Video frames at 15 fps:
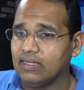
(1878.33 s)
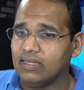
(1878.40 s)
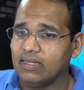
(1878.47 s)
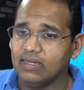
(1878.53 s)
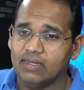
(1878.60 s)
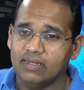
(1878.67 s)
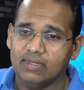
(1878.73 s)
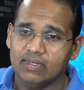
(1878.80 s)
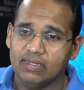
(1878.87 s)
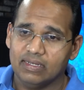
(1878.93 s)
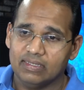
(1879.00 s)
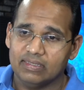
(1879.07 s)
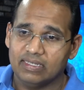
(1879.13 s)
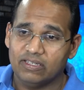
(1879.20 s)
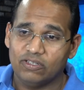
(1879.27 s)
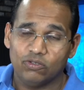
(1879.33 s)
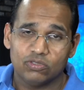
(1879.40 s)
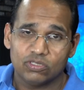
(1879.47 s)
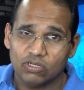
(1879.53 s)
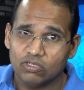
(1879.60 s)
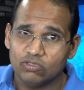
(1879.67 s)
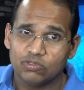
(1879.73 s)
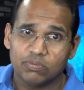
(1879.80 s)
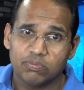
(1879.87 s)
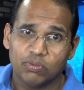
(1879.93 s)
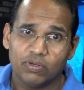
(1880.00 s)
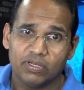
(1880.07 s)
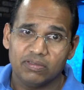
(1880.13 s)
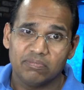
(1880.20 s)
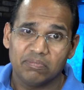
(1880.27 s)
They can use a
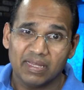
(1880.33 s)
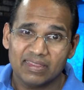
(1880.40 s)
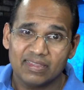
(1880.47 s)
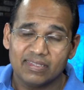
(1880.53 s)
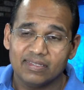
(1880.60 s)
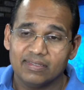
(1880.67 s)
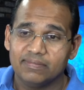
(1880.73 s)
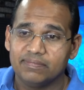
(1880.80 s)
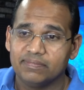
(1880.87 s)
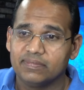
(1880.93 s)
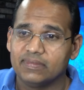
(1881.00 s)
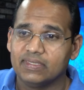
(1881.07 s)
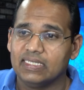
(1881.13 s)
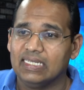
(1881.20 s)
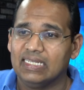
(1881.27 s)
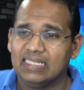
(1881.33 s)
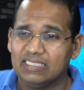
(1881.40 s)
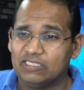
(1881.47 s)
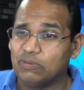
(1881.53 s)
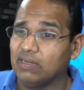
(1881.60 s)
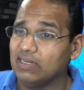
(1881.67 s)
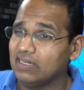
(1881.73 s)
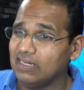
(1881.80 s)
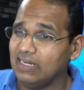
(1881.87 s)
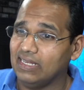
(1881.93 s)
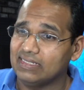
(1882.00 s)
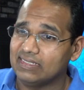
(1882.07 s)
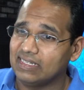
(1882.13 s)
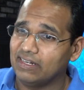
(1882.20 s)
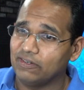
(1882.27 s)
100-point method. It's quite a
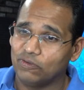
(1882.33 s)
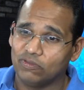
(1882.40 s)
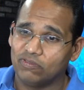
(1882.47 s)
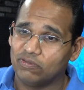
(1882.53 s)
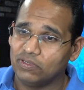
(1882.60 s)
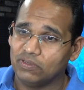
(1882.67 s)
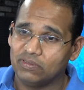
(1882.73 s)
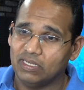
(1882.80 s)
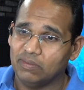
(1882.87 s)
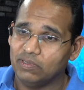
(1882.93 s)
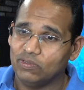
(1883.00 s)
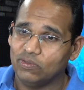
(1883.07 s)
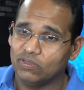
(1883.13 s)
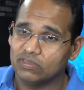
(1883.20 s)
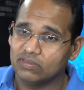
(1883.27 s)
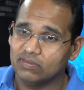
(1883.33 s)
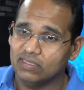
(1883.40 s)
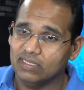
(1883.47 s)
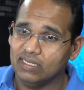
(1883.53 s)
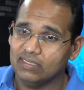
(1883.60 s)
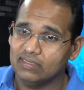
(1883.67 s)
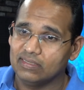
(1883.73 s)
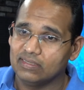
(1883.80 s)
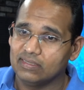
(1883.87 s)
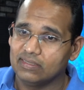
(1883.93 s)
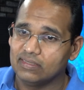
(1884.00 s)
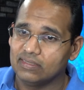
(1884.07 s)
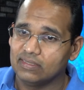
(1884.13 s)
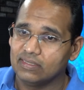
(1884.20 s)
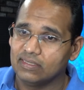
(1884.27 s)
lot. You got to go through the Udemy course for that.
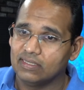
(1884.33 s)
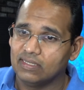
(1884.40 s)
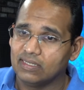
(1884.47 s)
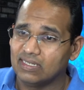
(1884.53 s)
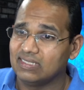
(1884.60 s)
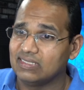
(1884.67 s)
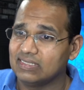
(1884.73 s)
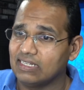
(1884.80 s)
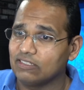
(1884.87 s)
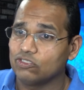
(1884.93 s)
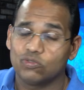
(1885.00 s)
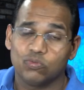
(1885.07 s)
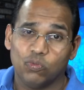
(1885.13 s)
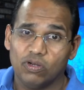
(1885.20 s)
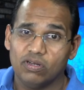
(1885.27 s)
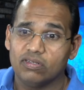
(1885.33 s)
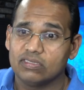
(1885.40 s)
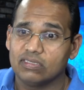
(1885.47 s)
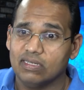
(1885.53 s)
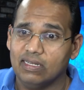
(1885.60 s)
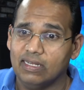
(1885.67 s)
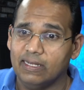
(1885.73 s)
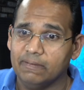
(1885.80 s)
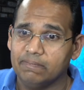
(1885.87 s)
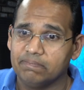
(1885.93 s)
Because it's not just one, it's a lot.